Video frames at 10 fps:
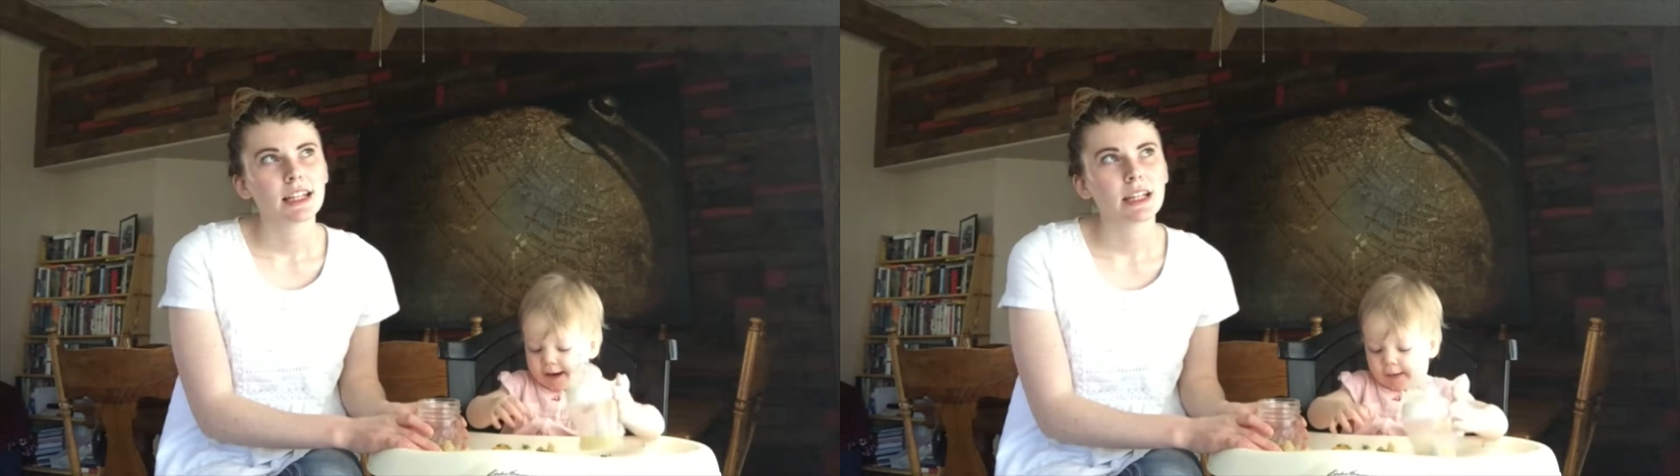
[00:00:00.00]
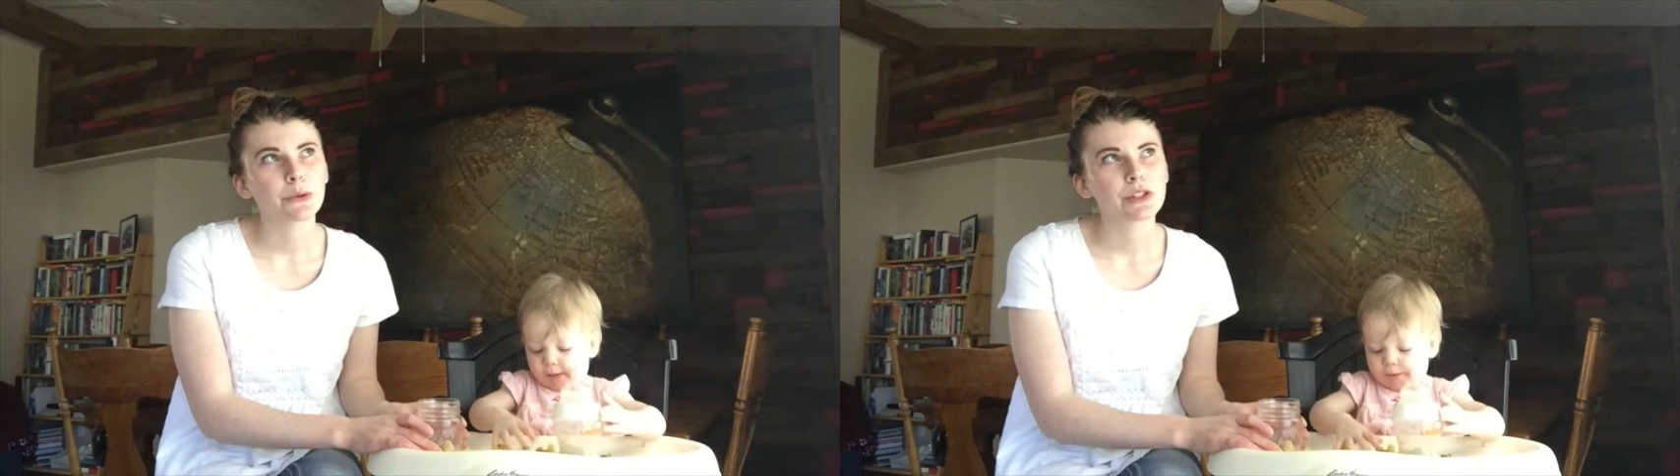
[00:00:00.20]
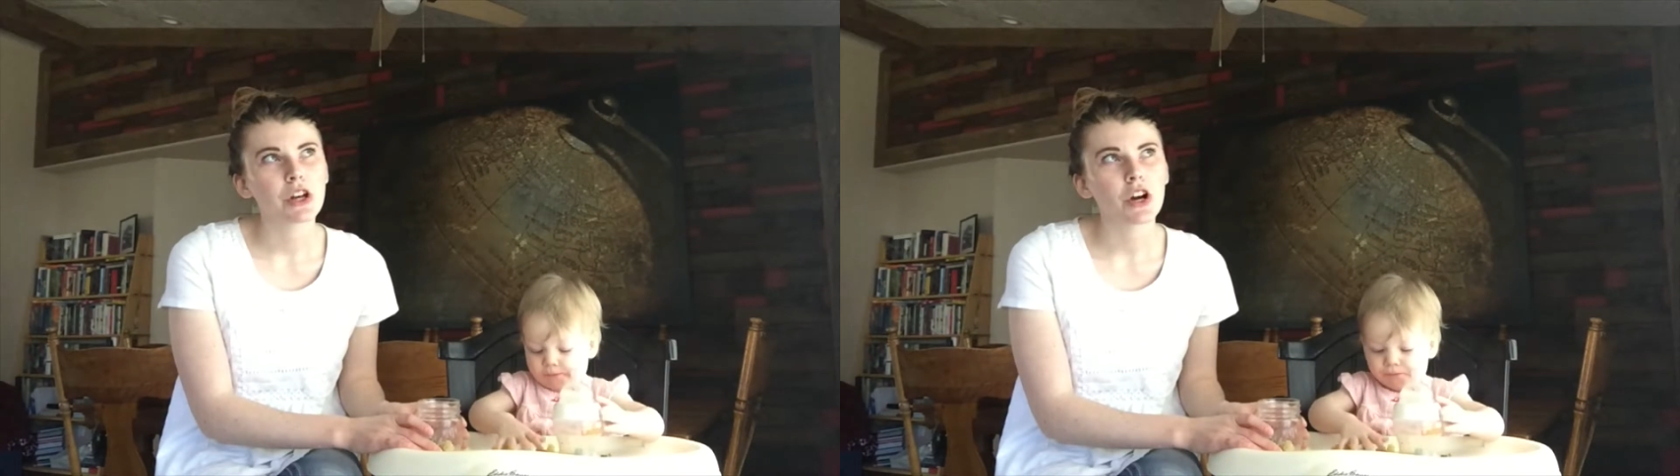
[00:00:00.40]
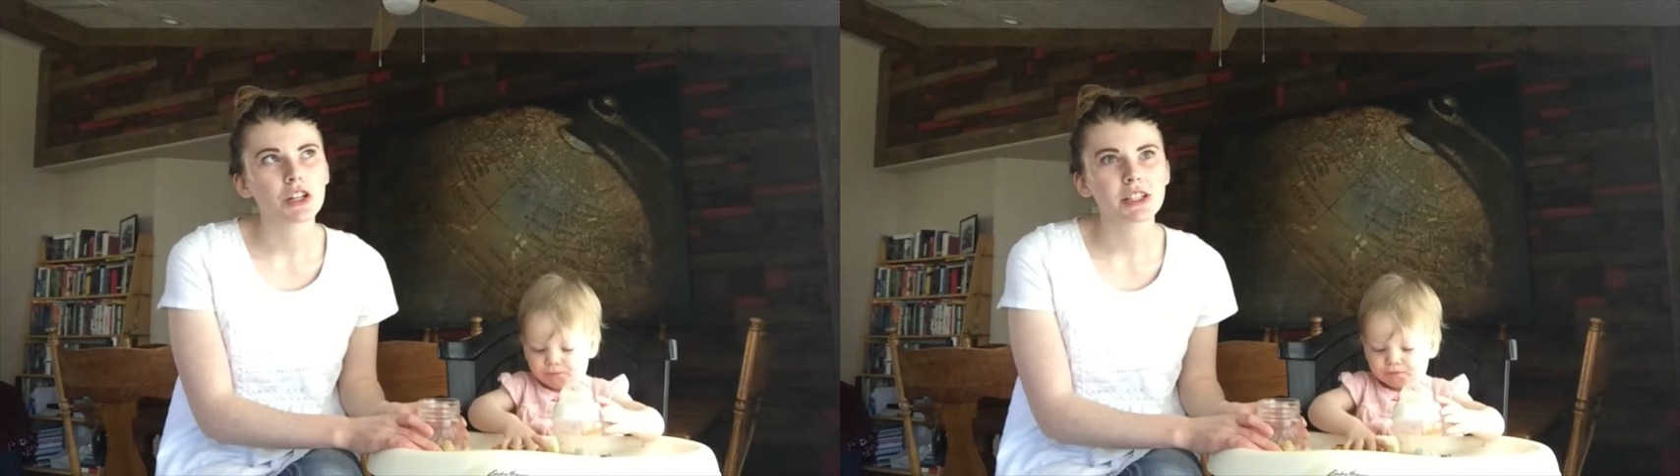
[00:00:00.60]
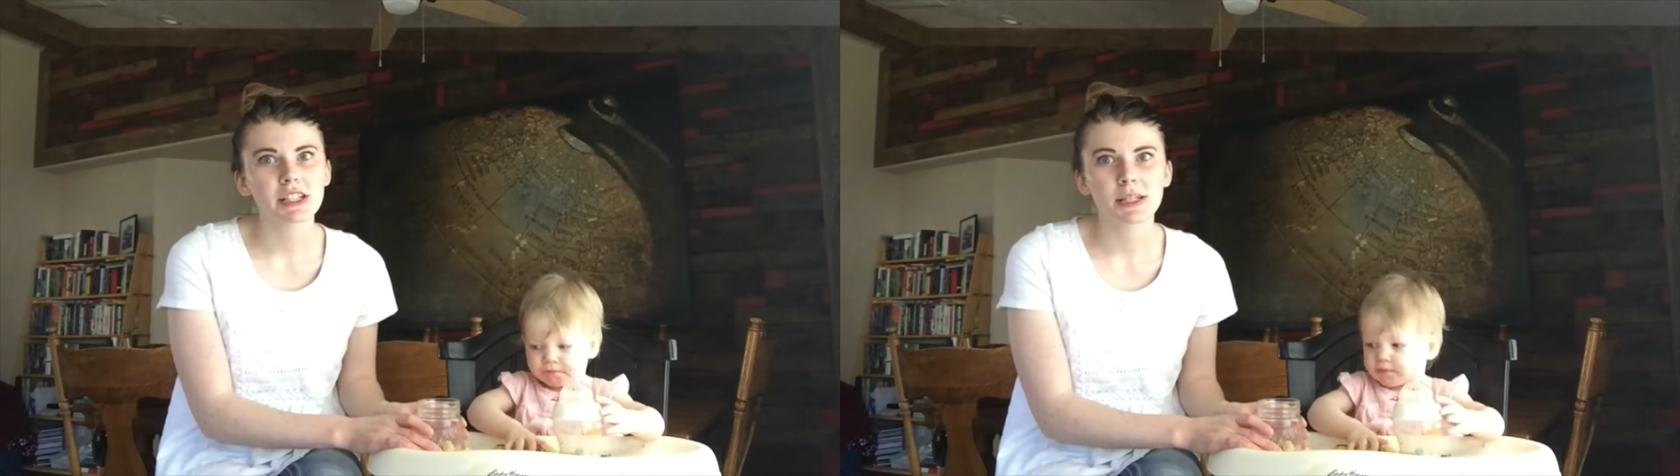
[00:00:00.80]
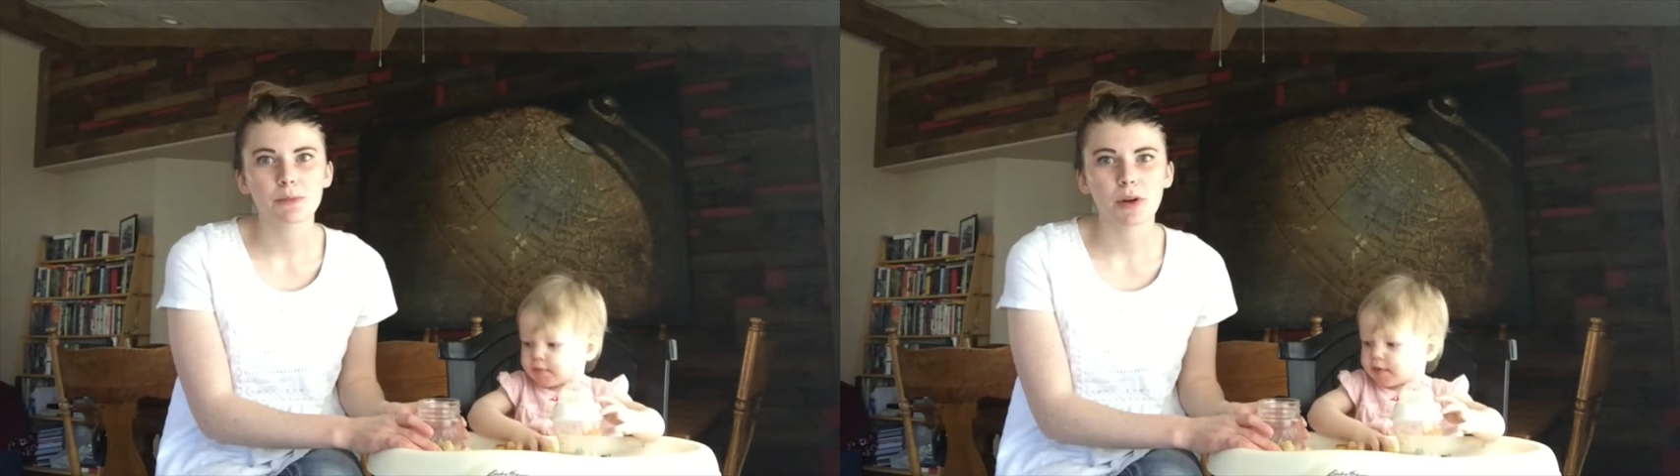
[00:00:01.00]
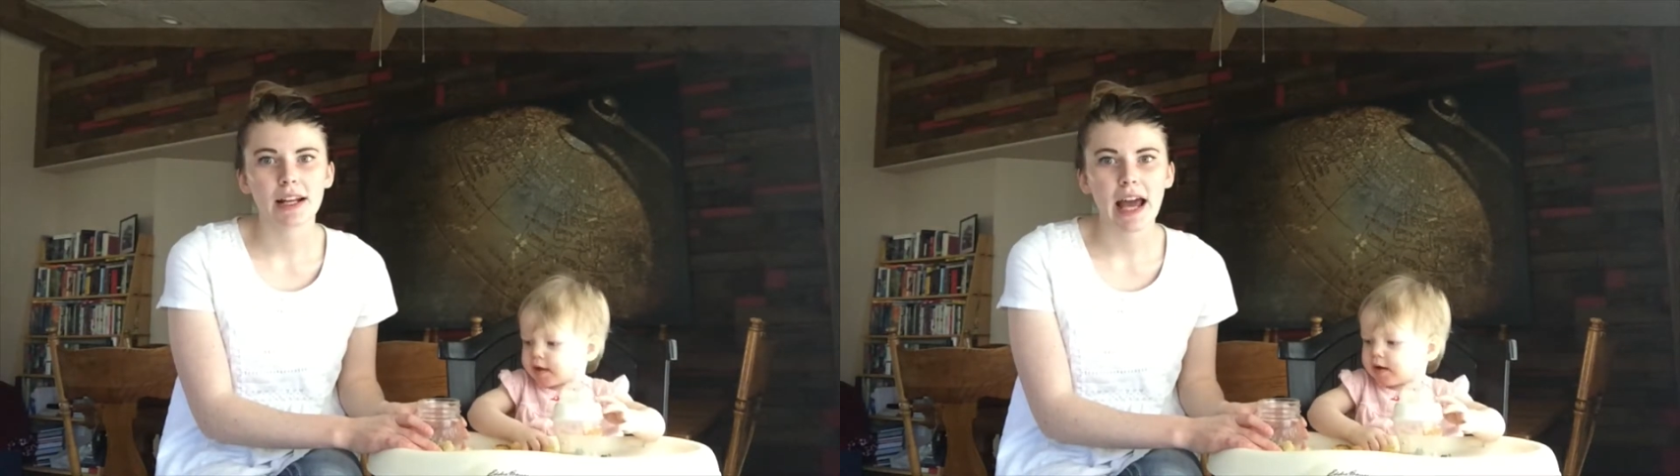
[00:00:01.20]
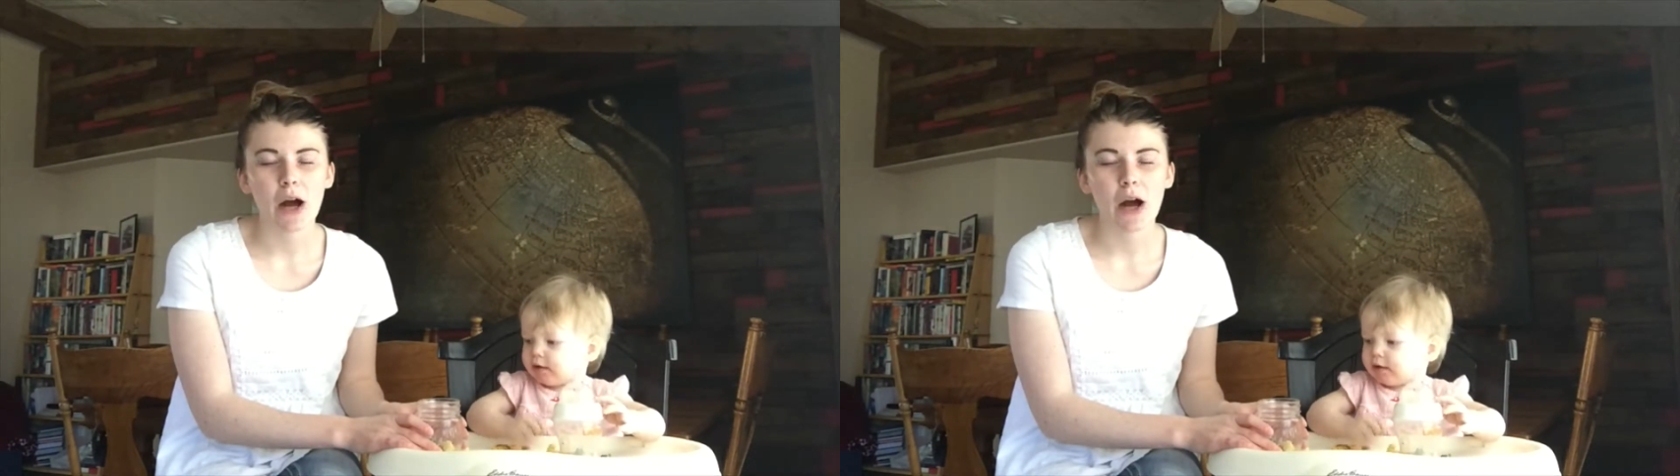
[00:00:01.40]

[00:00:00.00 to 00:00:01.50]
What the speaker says: it was hard to spread